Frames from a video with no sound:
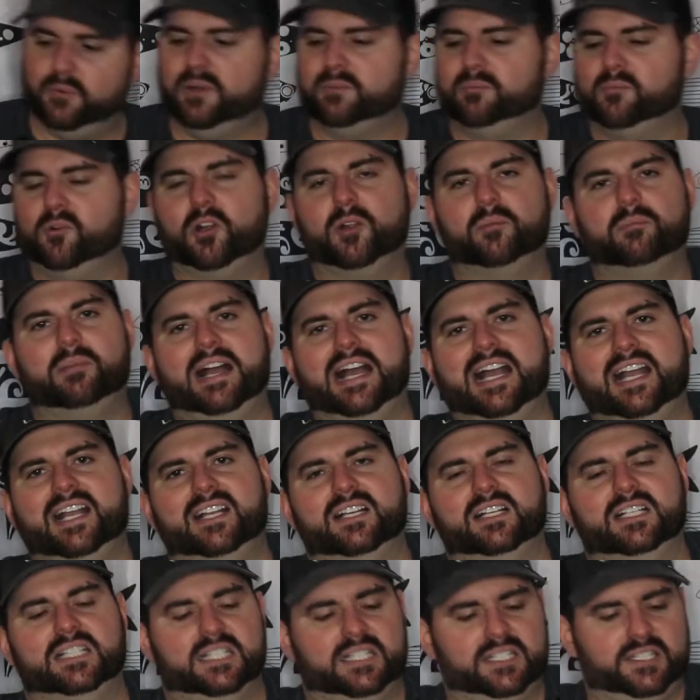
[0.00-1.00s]
one more bag
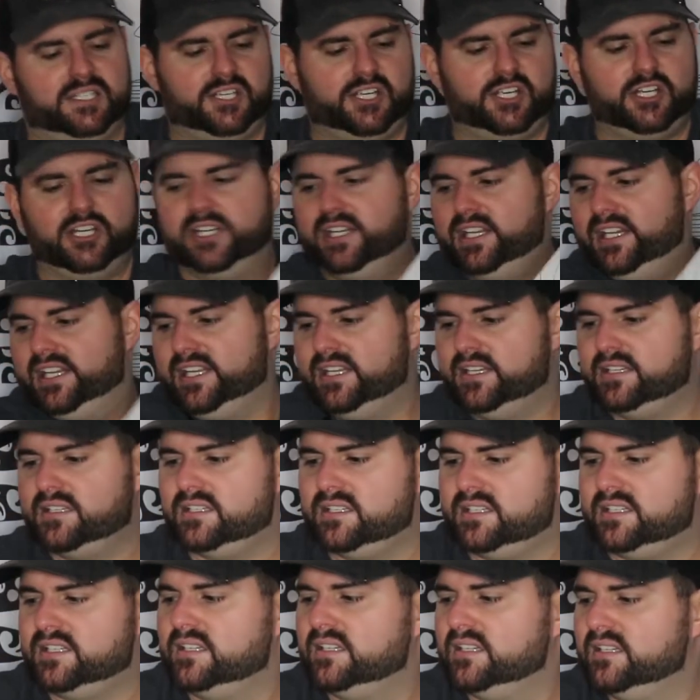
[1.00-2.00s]
of
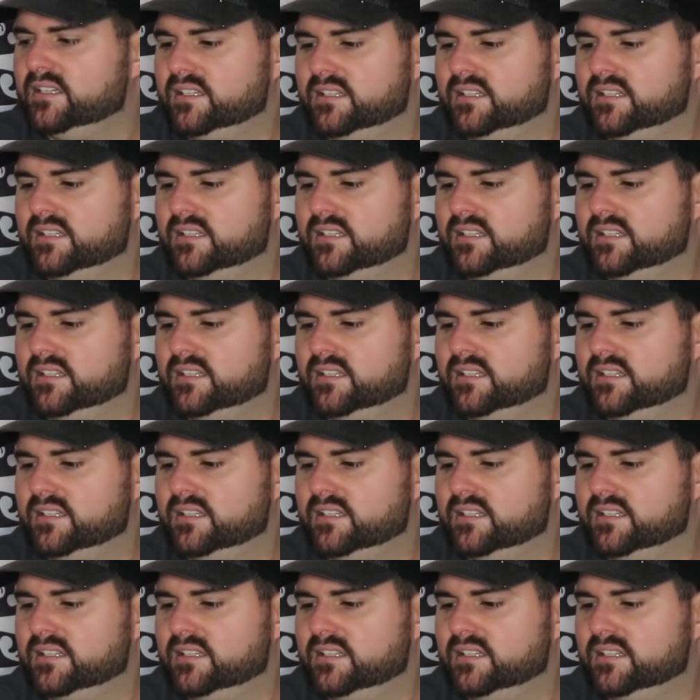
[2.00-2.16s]
goodies.